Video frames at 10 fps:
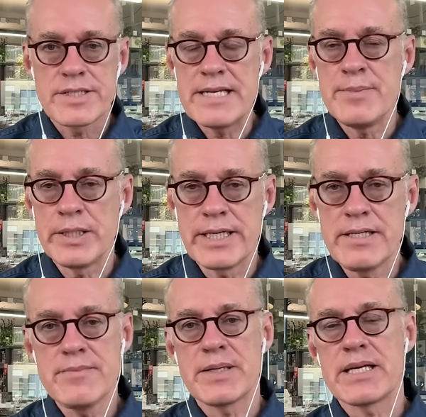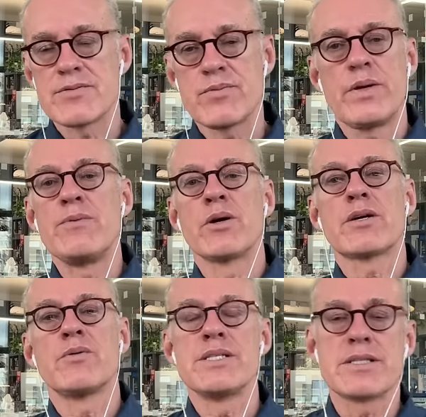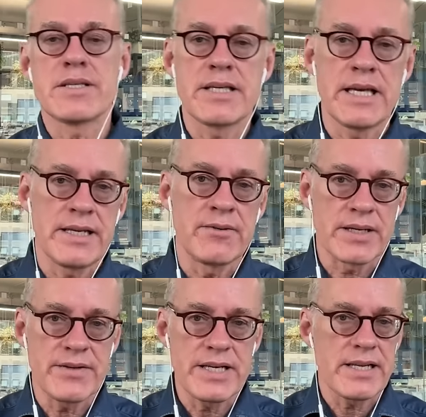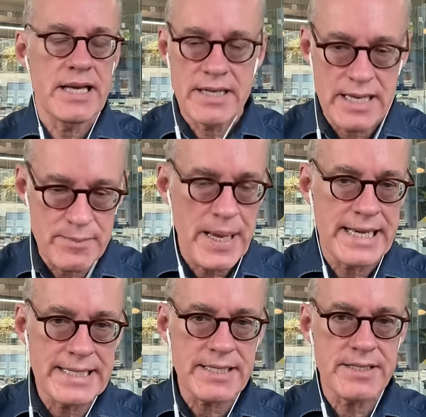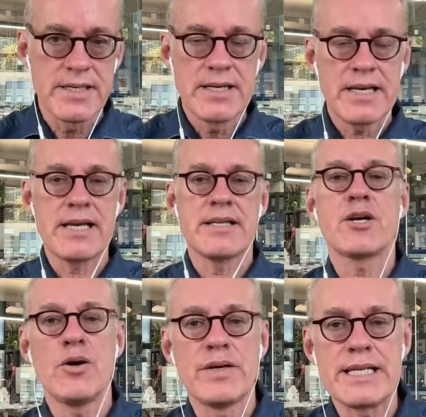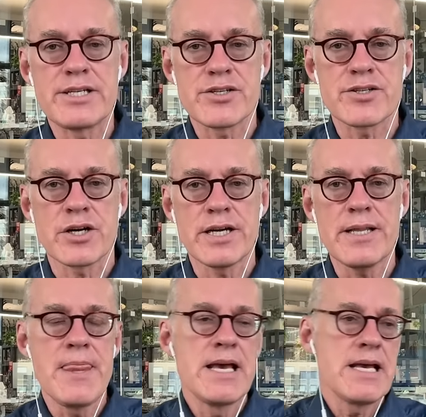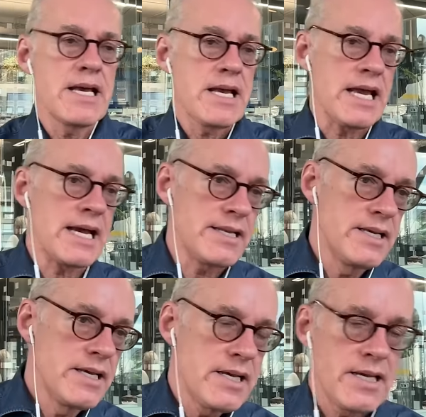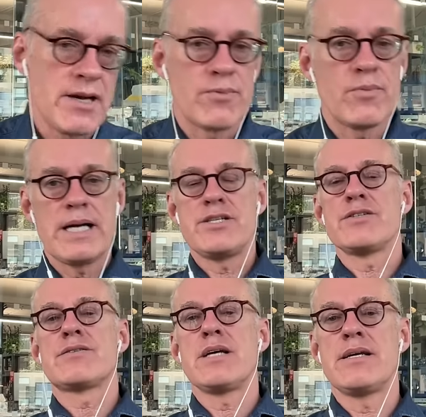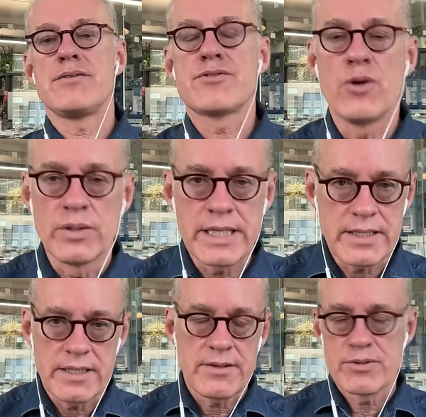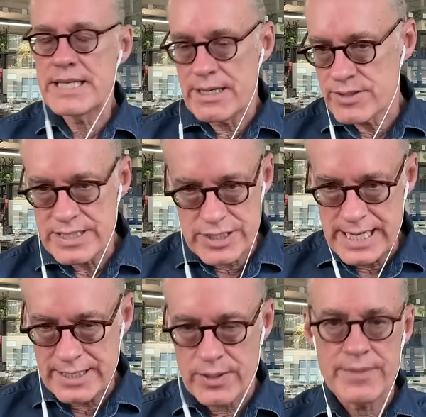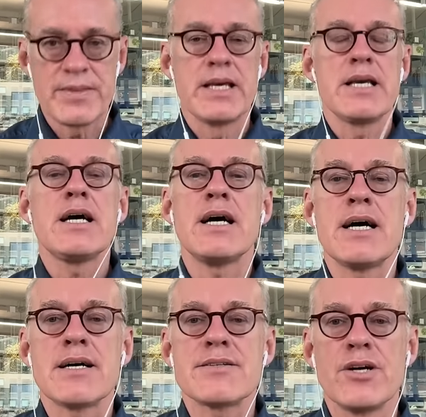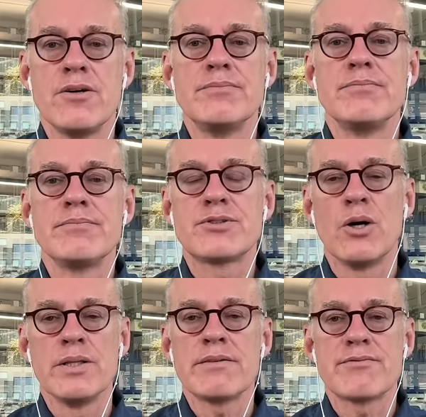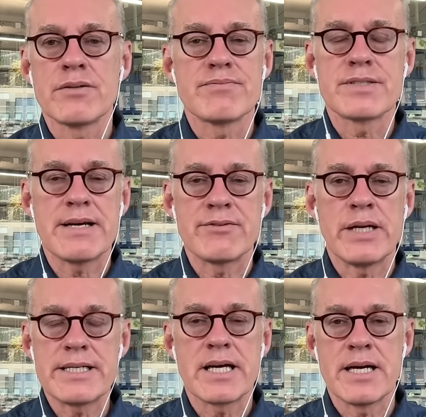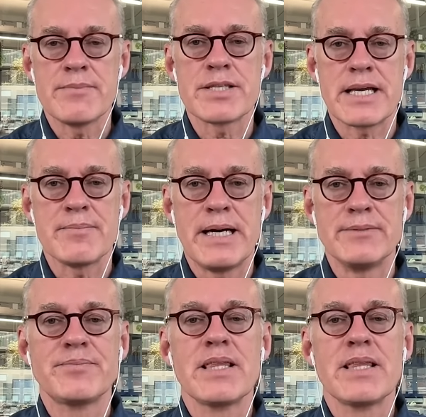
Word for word: 10 million because WeWork was getting rid of it and had panicked, and COVID had just started. And you know, I just I just sold it. It, it was announced in January, uh, so sold it for seven or eight times that amount.